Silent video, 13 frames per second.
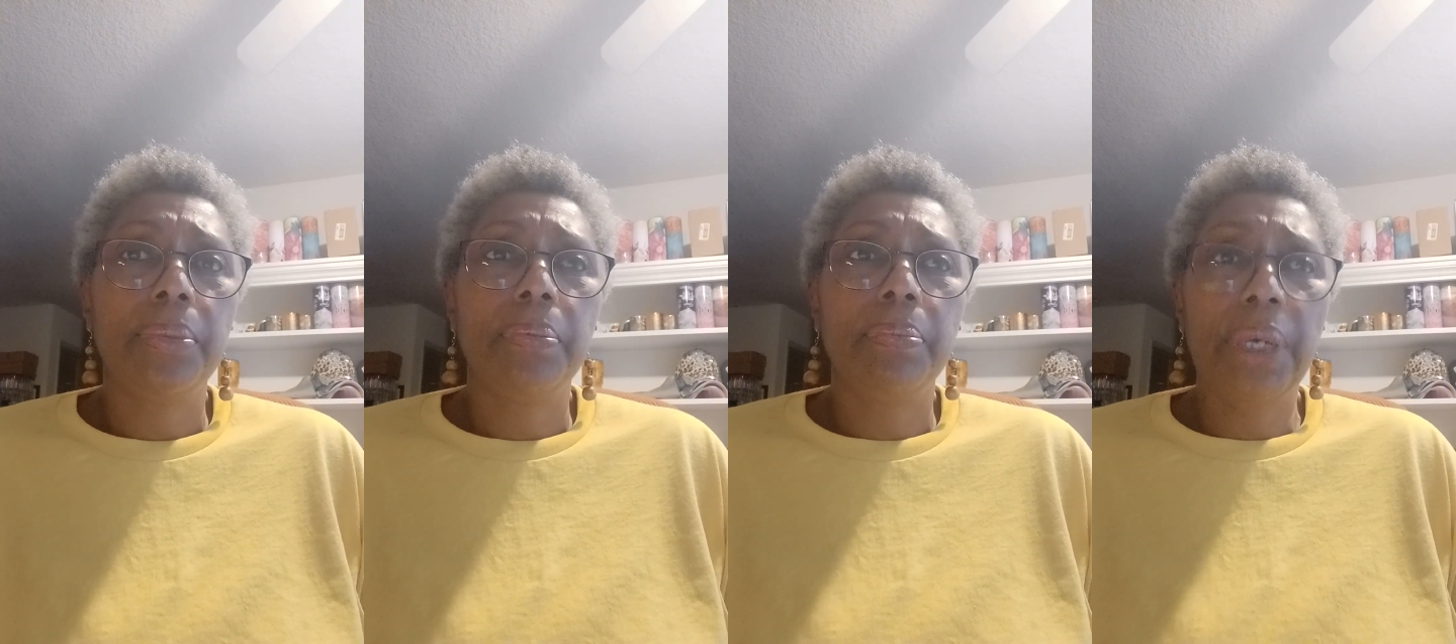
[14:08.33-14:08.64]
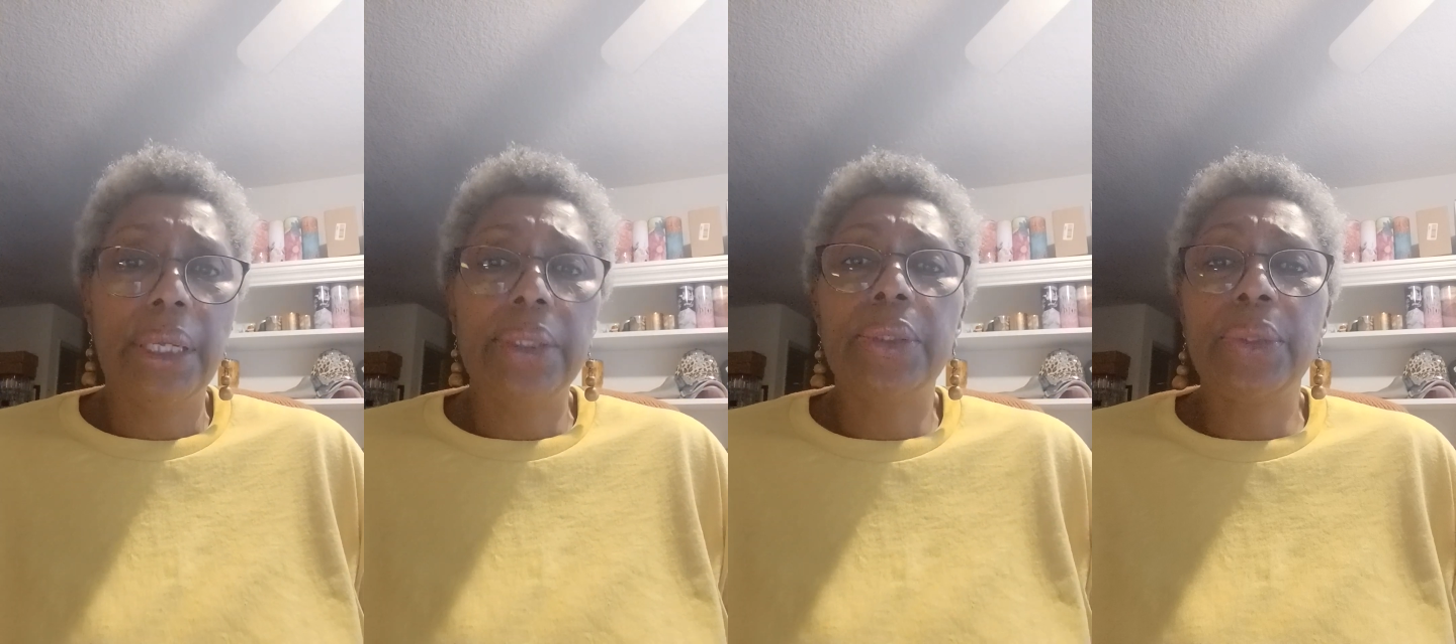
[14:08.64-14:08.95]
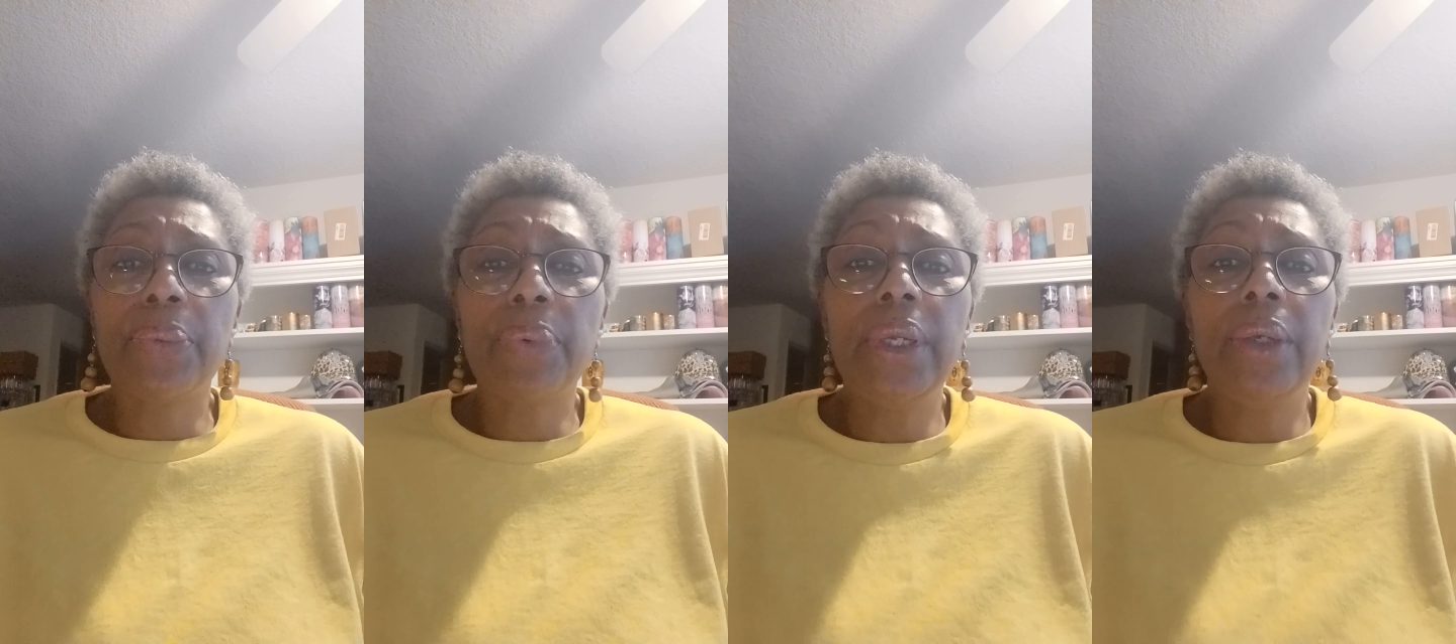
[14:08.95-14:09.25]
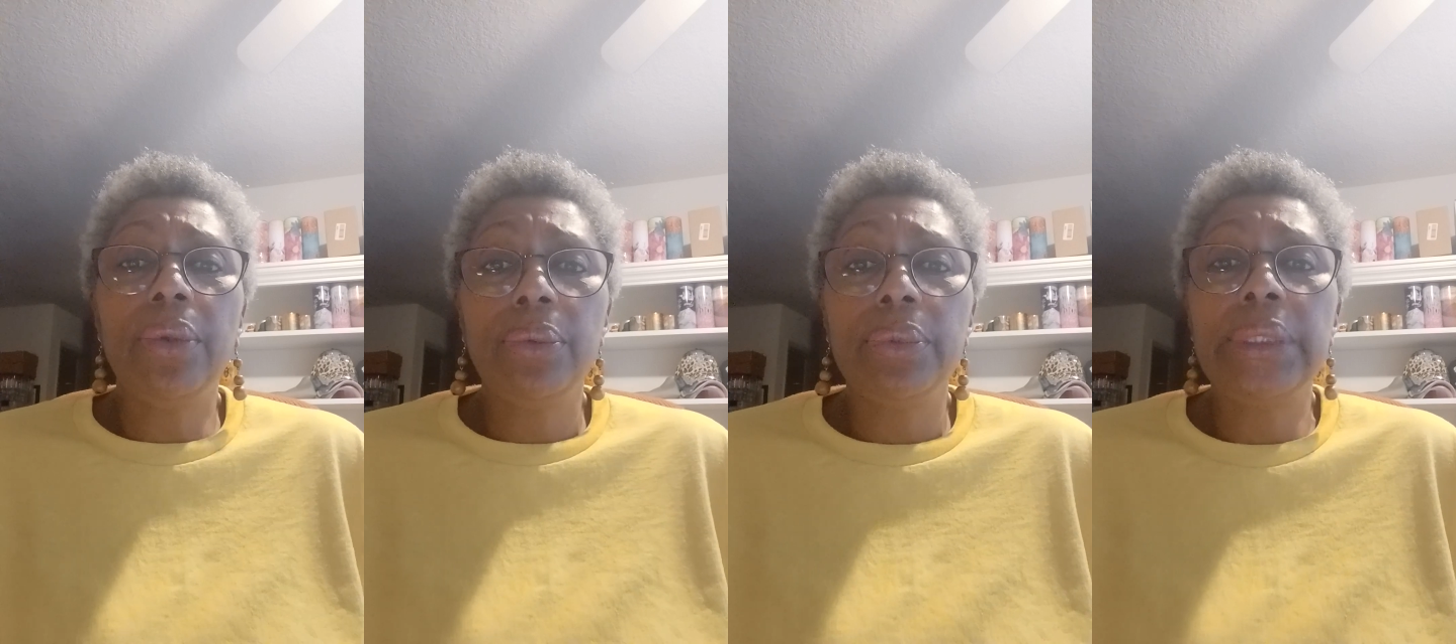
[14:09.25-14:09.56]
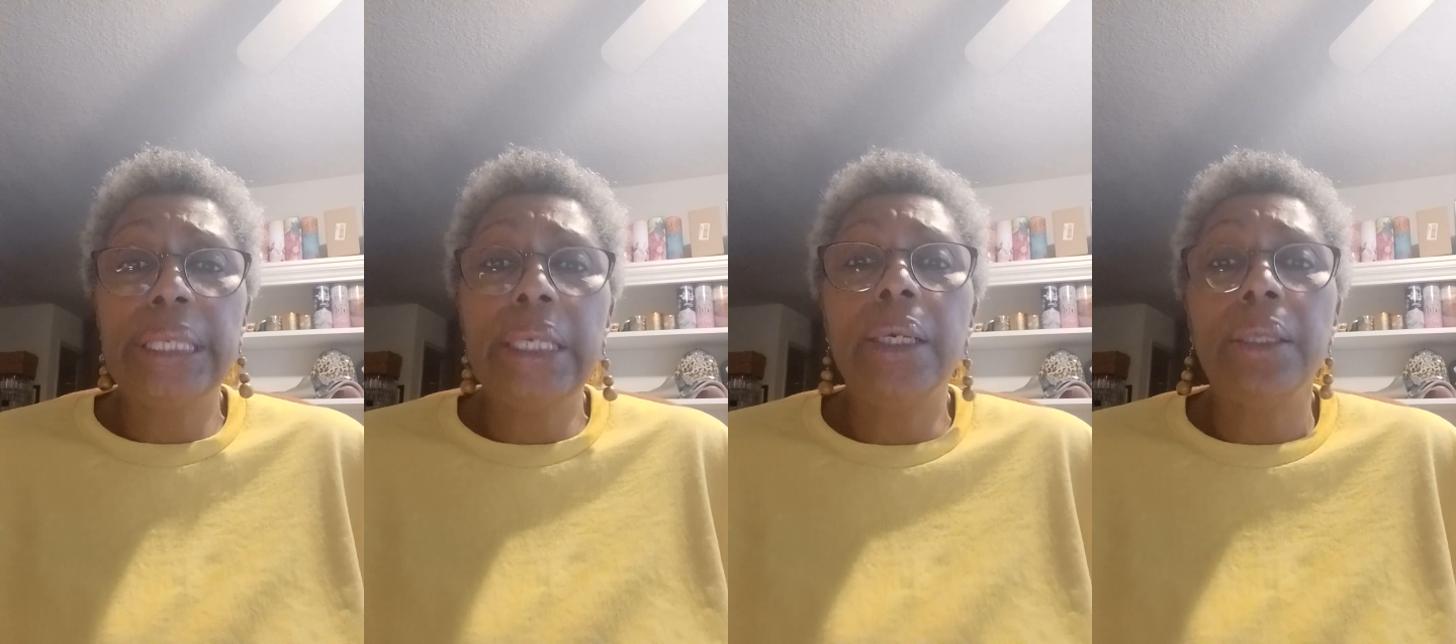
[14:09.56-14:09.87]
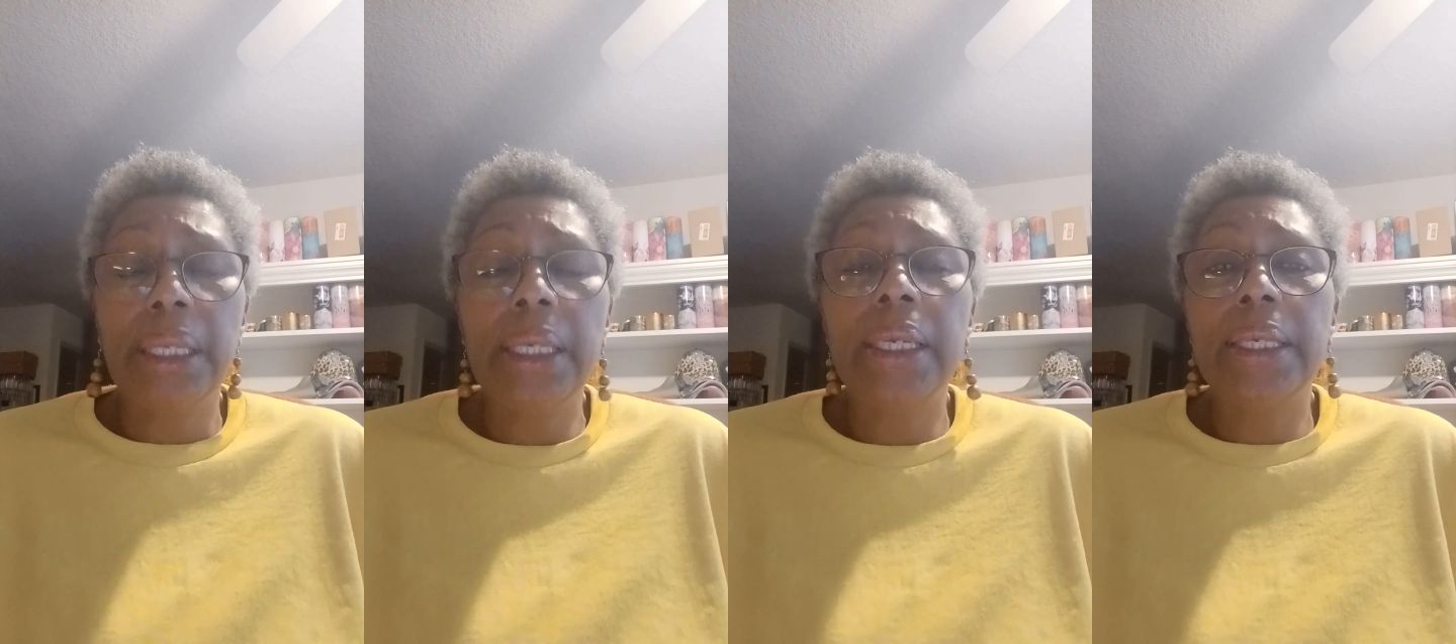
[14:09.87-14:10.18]
but the real
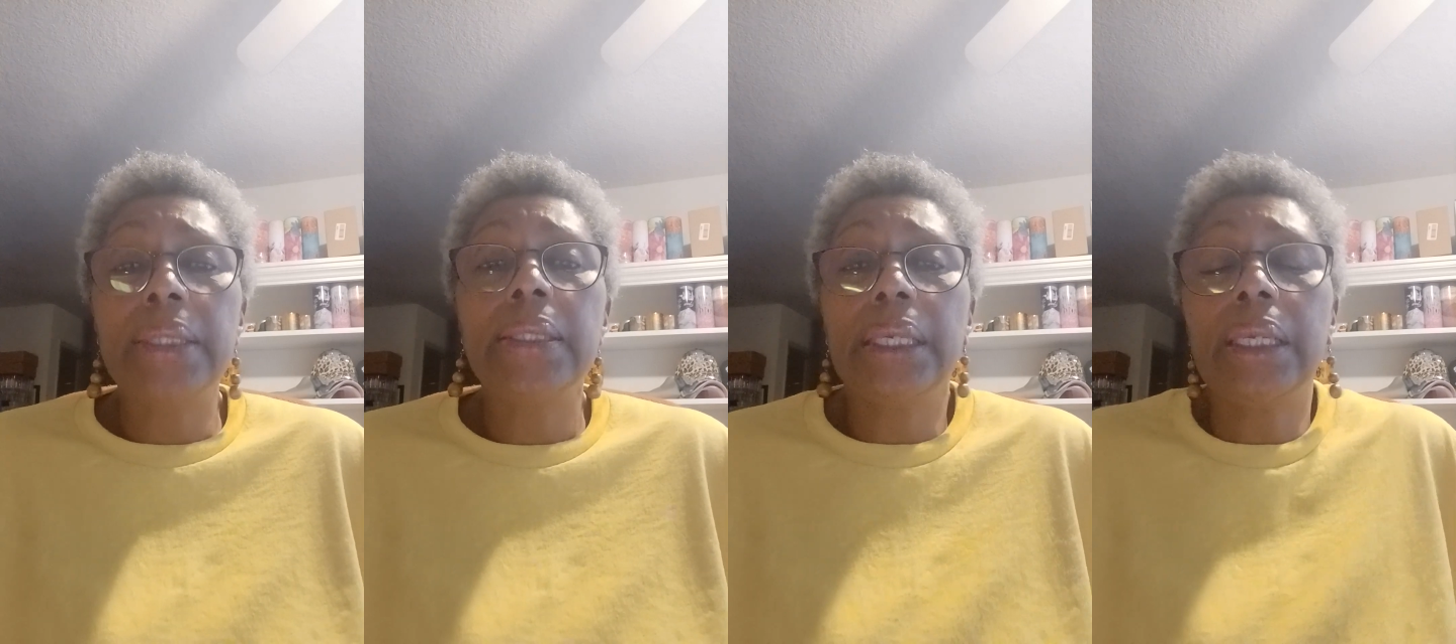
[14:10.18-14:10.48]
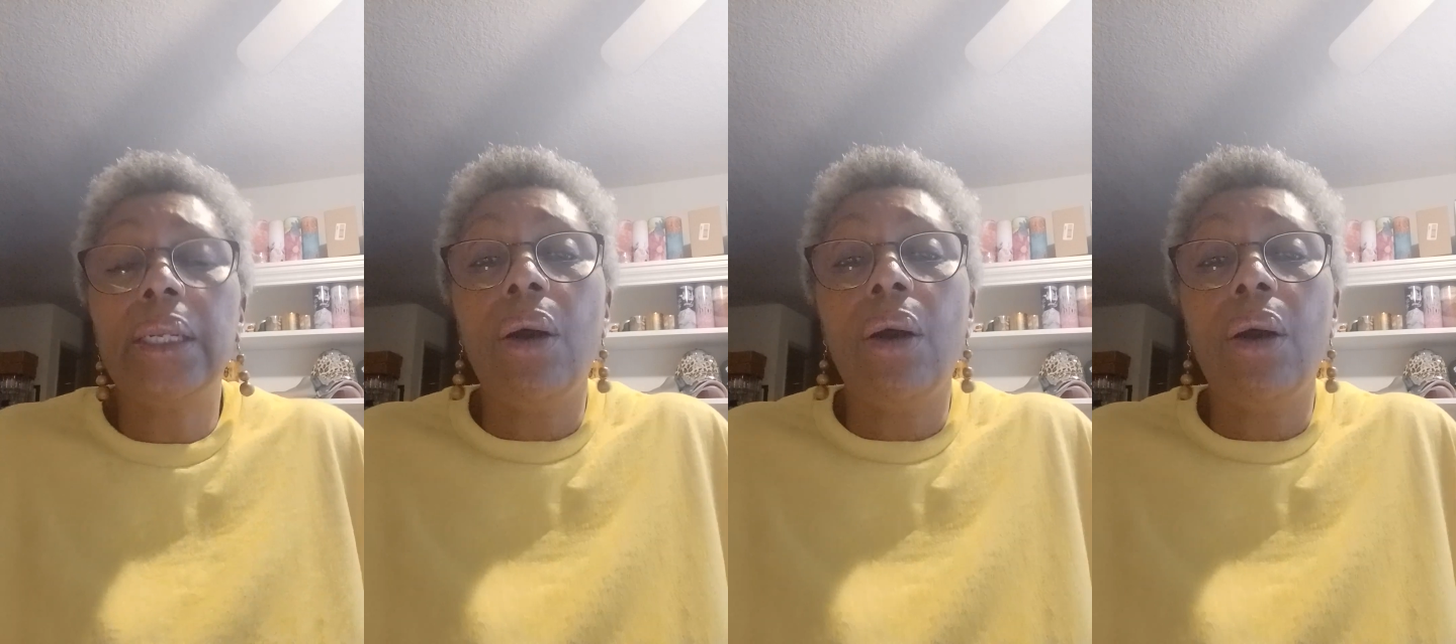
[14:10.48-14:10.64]
deal is it can